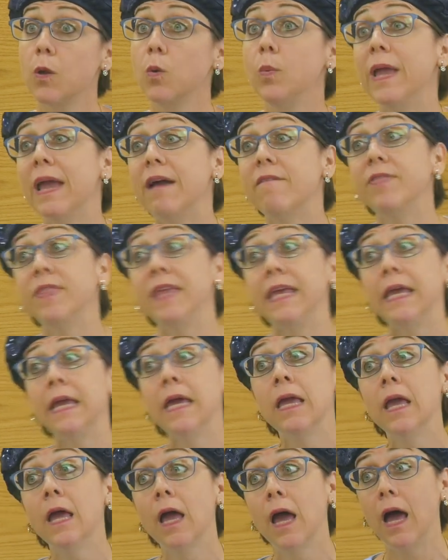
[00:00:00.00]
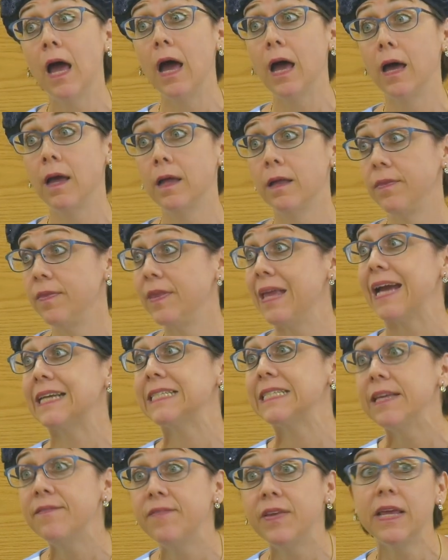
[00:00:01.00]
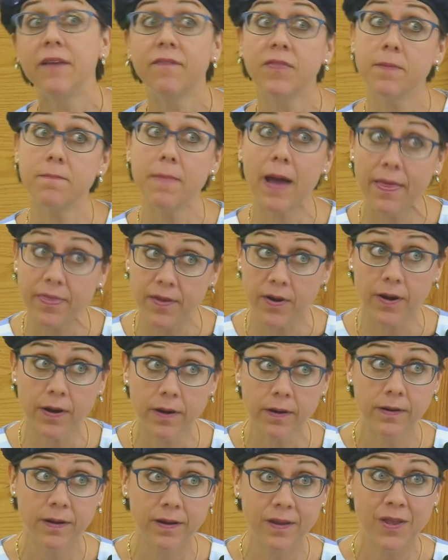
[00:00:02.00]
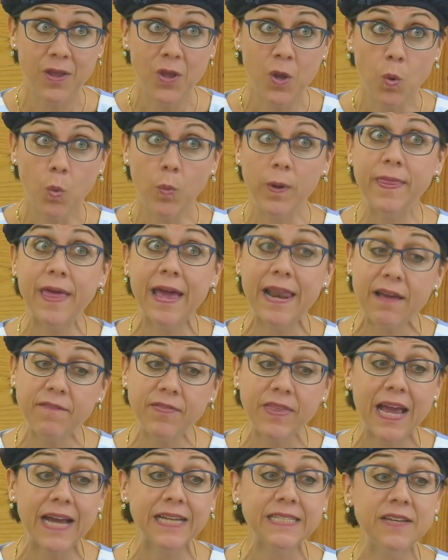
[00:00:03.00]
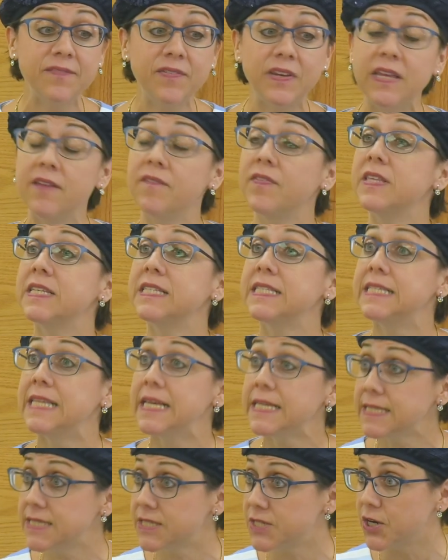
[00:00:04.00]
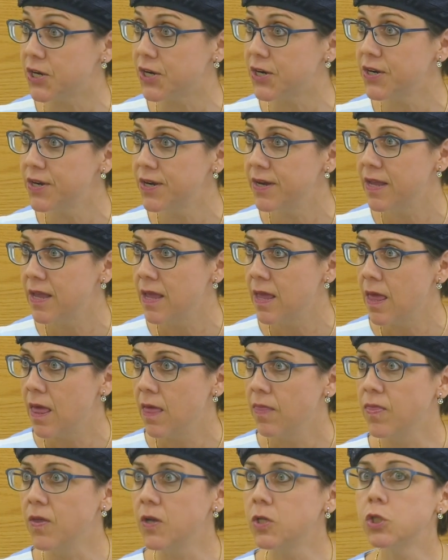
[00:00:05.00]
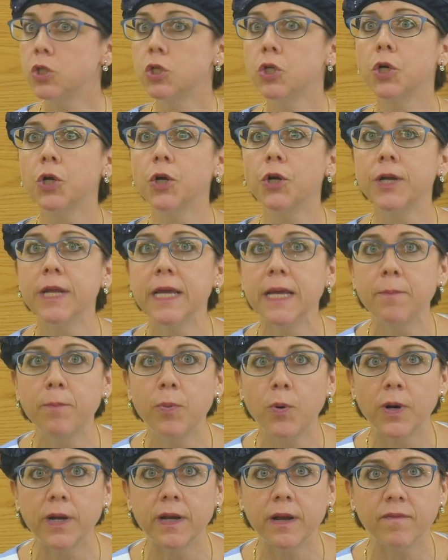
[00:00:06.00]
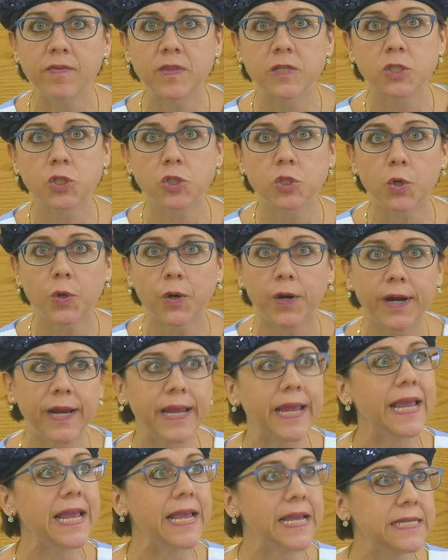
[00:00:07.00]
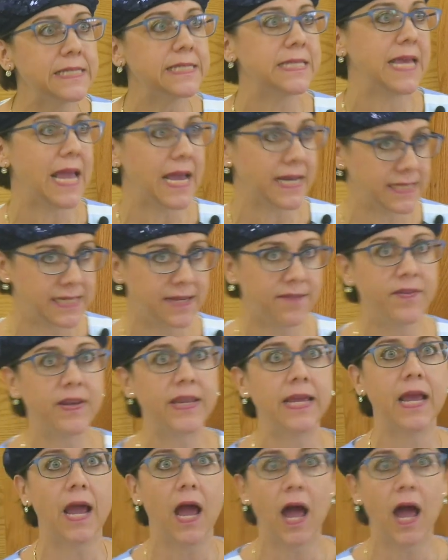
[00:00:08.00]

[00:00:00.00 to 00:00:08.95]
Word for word: we have the, uh, the activity of the mother, we then have the activity of the sister. The turning point of the story is the activity